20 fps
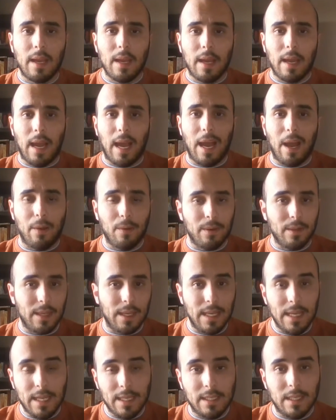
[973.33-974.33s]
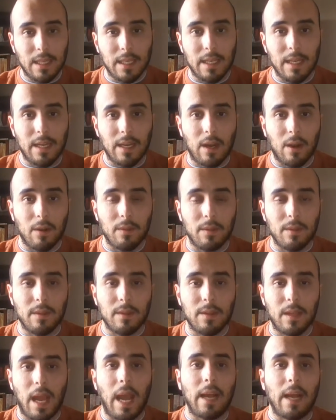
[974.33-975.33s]
how easily are
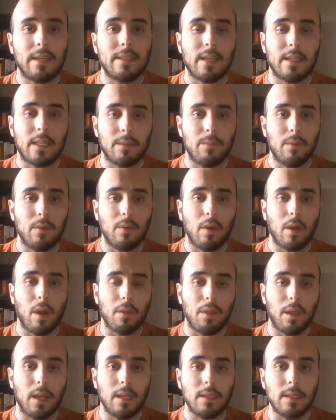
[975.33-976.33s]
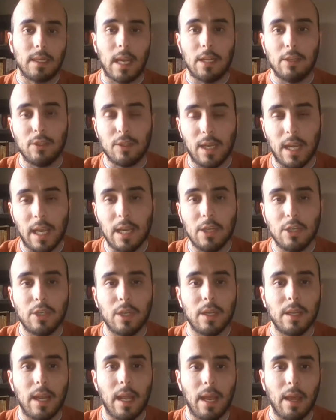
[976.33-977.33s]
accessible are things like
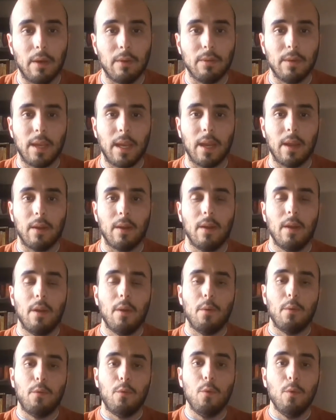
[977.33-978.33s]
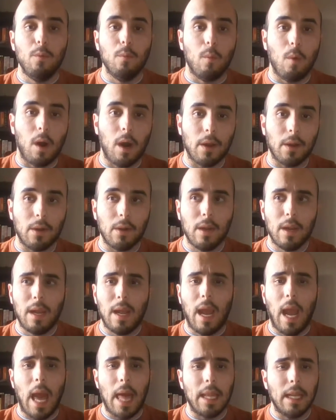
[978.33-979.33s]
education, healthcare, food, water,
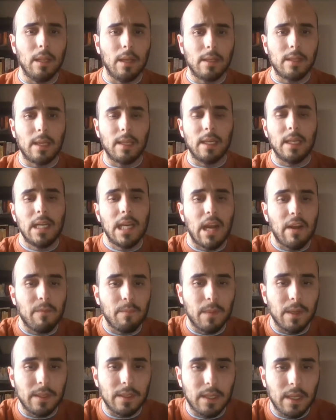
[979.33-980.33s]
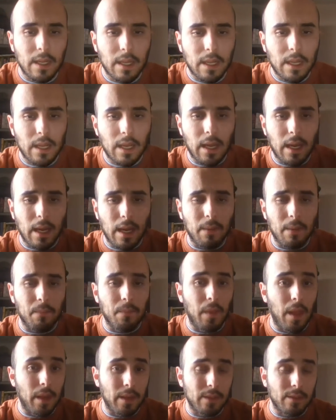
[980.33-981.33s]
and it looks at the government
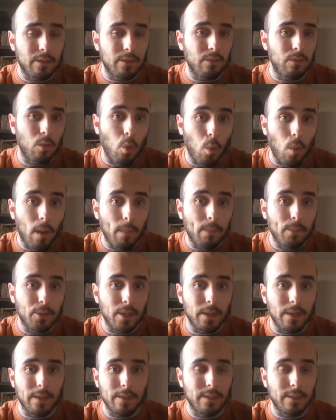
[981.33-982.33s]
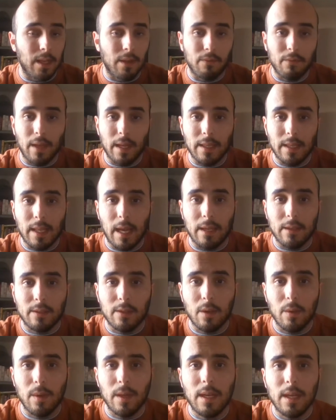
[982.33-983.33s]
and its corruption and stuff like that.
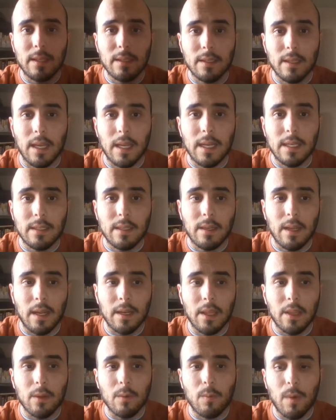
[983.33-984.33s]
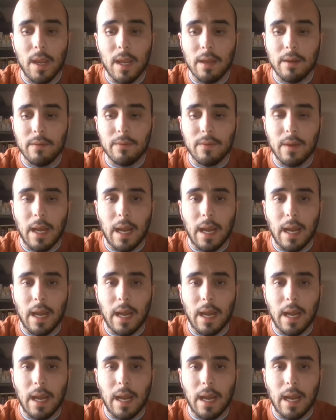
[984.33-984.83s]
So it is another way of